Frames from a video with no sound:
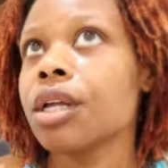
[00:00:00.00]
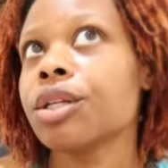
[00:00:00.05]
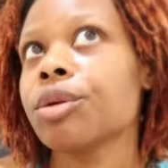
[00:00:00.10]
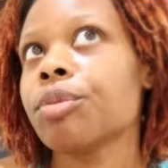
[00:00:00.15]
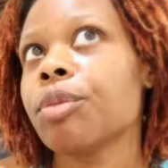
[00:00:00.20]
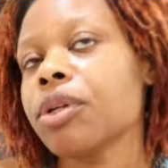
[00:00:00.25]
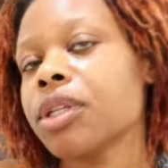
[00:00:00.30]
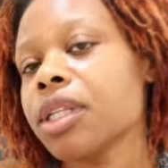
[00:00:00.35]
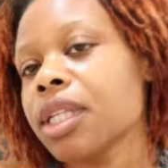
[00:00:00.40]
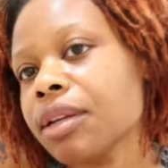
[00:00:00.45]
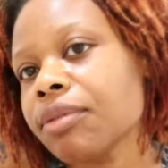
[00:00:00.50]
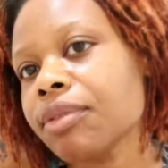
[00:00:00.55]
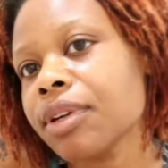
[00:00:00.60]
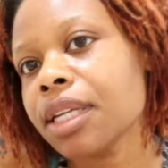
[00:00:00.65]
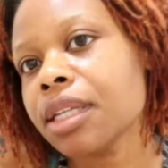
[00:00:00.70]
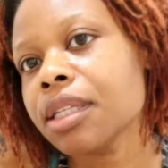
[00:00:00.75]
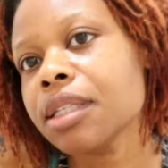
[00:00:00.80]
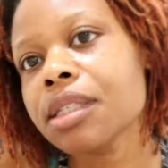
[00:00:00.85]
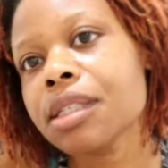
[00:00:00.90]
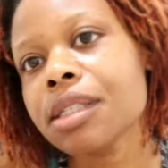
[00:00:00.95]
Both
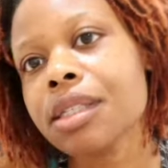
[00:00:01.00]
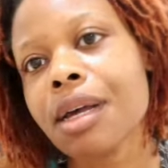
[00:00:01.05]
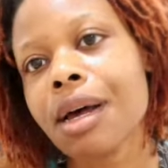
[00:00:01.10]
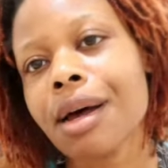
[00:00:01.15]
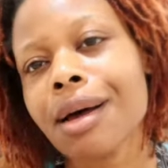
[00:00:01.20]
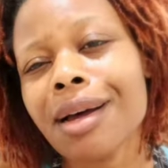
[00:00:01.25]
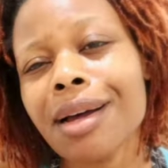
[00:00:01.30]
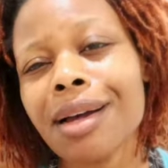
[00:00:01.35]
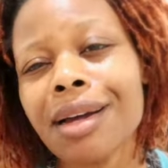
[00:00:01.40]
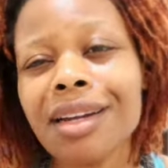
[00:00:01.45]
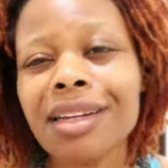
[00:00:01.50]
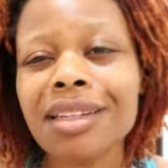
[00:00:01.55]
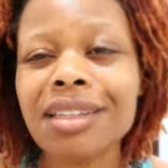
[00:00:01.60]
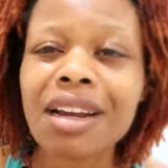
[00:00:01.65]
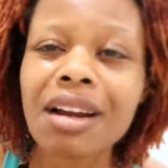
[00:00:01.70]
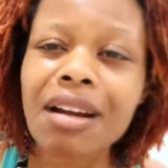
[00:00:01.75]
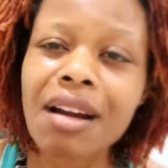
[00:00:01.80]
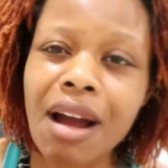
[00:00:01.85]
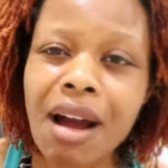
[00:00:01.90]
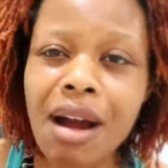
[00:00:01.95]
leave-ins,
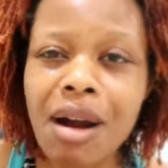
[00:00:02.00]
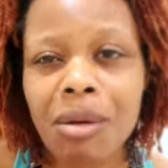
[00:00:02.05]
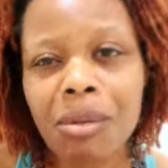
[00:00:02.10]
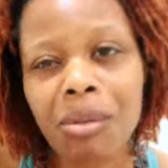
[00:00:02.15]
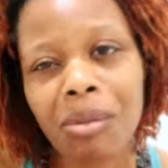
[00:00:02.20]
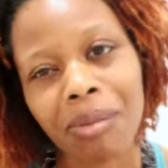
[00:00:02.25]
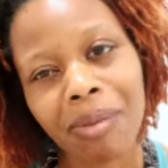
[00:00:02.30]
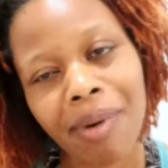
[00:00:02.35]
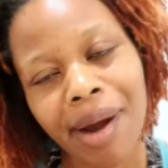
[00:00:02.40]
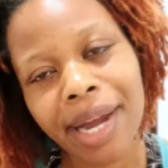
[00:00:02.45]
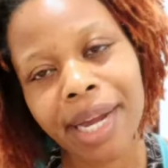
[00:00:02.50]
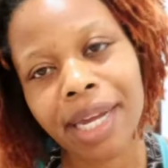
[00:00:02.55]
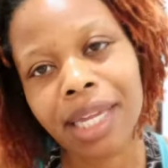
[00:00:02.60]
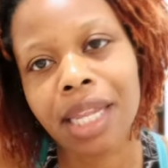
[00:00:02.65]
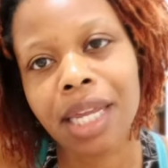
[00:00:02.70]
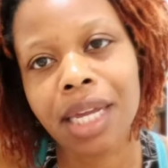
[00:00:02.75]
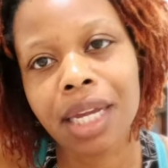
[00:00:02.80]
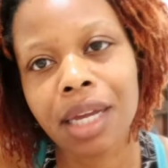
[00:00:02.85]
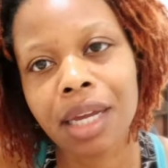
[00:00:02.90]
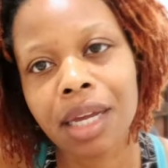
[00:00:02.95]
they're alright.
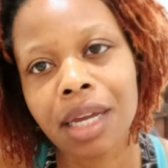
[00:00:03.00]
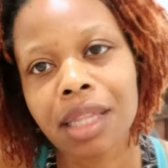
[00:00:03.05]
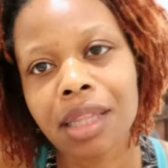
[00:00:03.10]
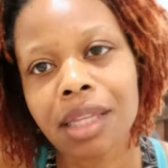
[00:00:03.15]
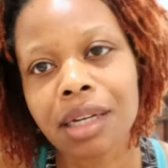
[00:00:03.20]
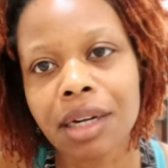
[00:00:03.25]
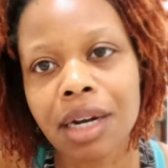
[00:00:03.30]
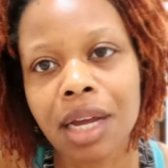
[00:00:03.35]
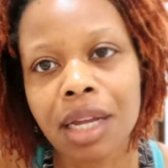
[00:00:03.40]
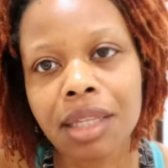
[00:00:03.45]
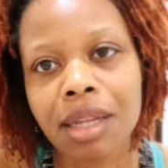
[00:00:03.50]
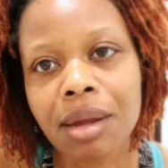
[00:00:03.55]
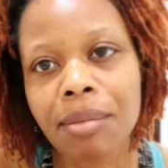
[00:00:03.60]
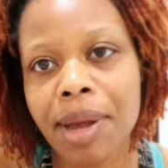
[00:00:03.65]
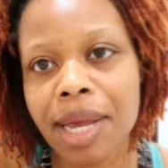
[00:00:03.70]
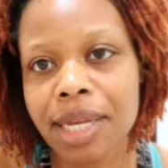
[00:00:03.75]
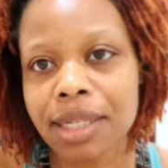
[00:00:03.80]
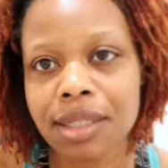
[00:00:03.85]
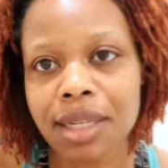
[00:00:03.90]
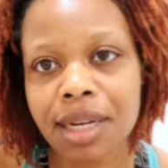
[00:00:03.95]
Like, they're not the
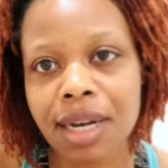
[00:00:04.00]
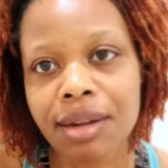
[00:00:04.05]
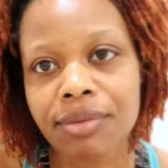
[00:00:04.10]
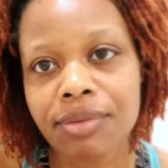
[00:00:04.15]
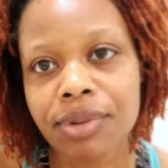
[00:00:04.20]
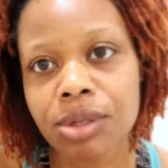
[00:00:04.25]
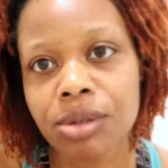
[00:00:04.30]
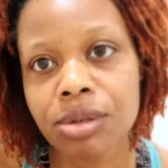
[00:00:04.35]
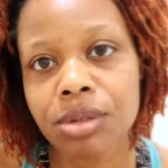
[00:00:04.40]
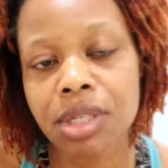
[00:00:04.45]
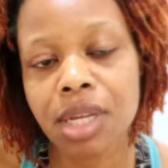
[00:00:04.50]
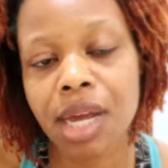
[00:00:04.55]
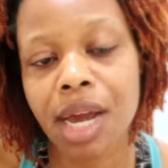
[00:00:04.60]
best that I've used.